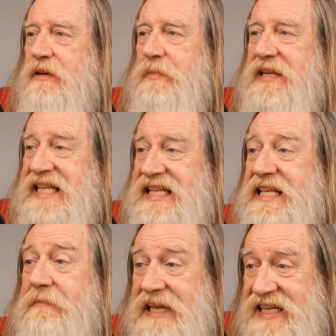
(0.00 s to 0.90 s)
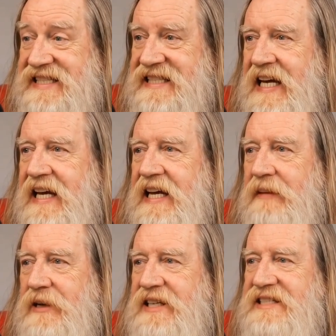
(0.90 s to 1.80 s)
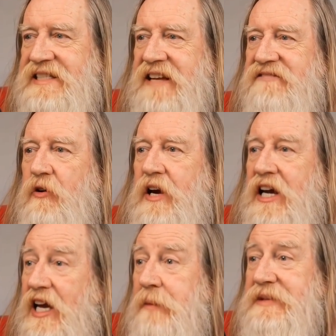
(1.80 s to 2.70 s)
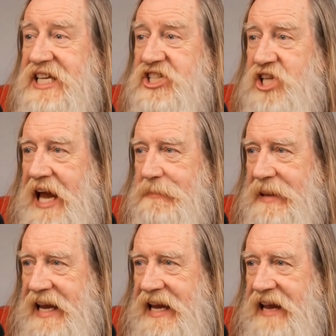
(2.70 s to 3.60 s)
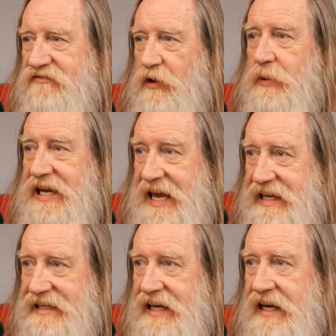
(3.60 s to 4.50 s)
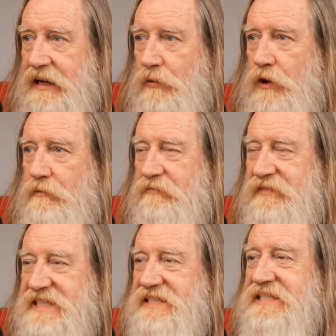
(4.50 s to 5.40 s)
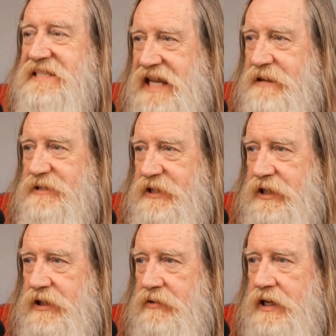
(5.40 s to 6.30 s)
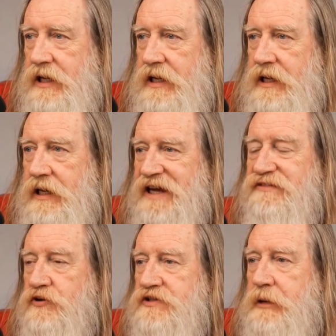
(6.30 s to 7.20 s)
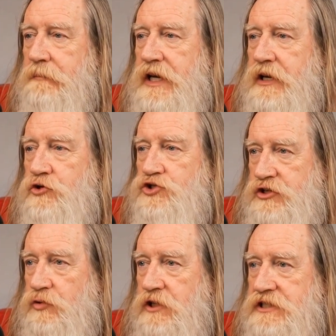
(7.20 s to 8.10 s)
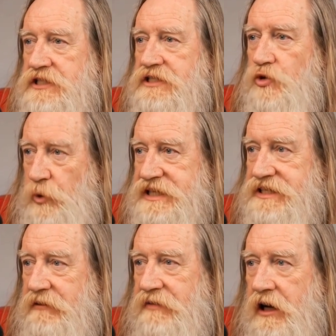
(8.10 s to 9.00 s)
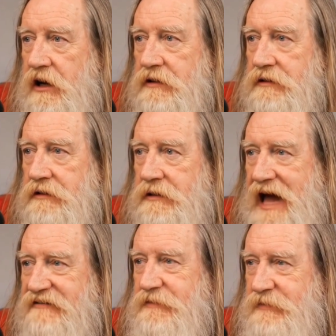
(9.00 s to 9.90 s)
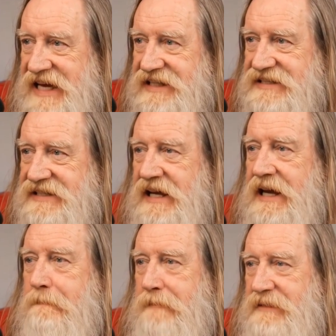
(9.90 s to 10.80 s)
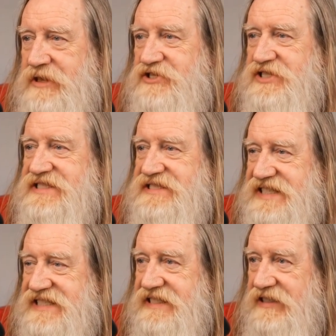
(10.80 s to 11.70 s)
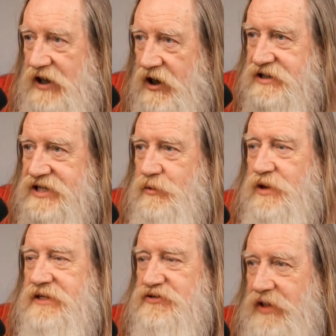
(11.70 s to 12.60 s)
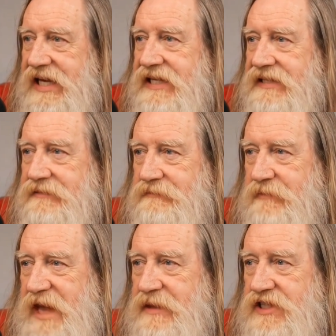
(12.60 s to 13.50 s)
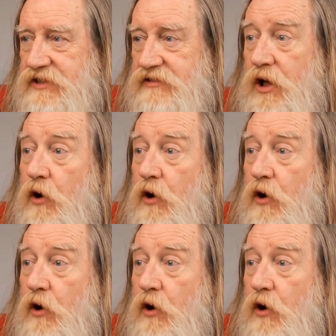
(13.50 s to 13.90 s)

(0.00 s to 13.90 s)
completely missed. Because if you're a club DJ playing every weekend, well, this isn't aimed at you. But if you're somebody who just wants to switch something on, have a mix, maybe just sit in the garden with a drink, maybe do the